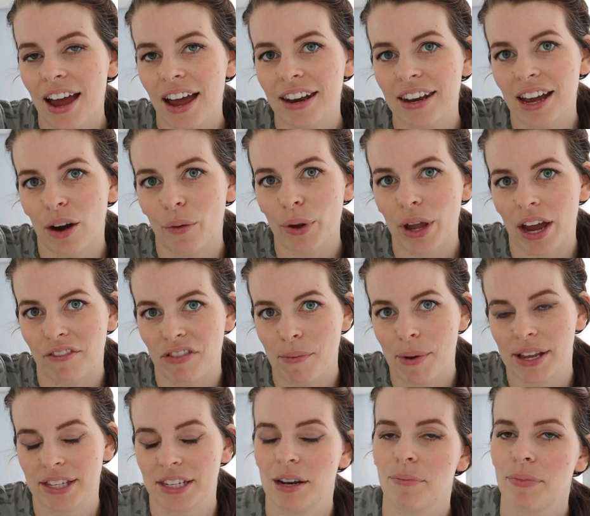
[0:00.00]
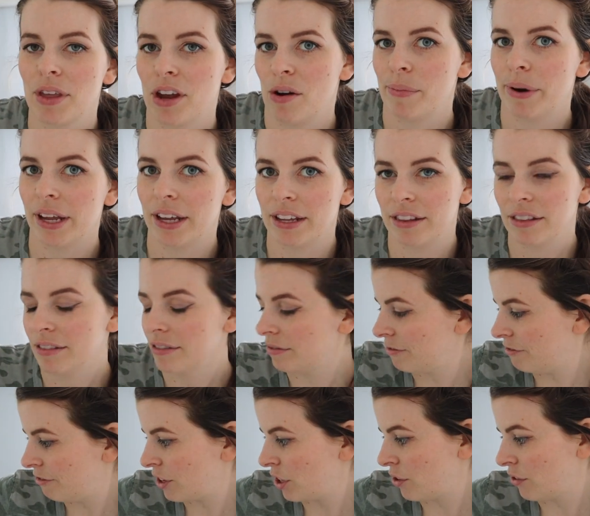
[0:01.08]
and now we have the basket up there, but I
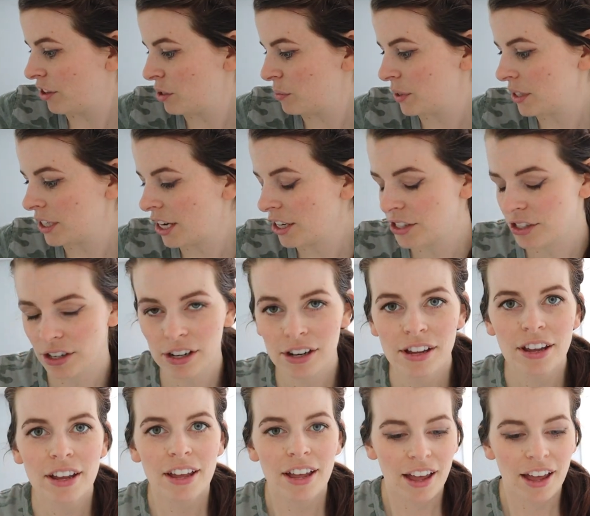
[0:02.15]
figured this was nicer.